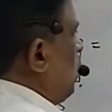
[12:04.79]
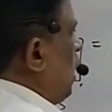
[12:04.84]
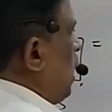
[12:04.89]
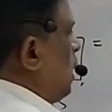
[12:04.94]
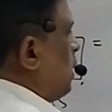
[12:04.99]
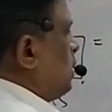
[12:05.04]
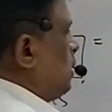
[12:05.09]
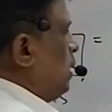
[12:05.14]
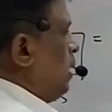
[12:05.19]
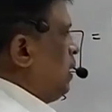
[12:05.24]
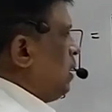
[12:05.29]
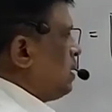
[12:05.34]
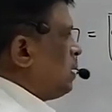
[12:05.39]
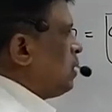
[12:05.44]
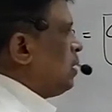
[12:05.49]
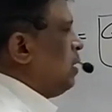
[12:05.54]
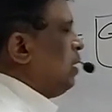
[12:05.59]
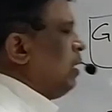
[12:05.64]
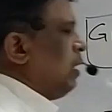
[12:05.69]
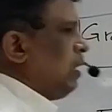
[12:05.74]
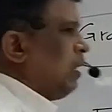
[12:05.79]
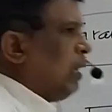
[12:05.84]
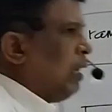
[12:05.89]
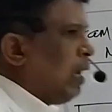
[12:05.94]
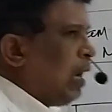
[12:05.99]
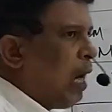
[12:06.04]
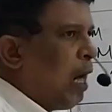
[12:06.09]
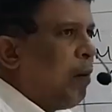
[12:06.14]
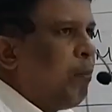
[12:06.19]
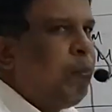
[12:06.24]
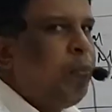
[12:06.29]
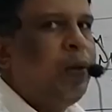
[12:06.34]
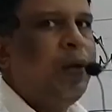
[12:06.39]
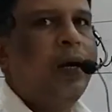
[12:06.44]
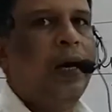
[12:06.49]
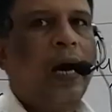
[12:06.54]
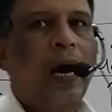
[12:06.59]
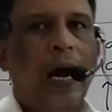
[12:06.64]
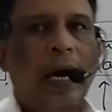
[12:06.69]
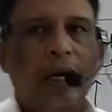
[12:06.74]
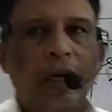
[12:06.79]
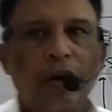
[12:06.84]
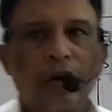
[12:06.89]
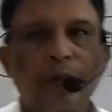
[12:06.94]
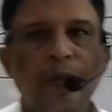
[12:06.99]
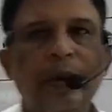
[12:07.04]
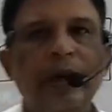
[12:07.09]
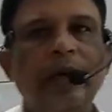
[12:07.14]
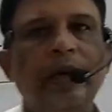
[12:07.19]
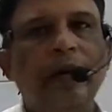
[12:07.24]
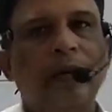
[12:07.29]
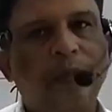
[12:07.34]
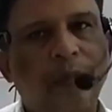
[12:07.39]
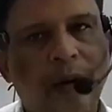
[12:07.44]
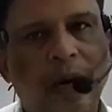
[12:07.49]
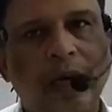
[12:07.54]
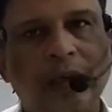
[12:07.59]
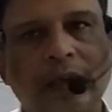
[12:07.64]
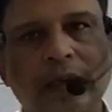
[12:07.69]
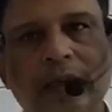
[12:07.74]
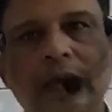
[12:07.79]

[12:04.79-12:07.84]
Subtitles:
as its gram atomic mass.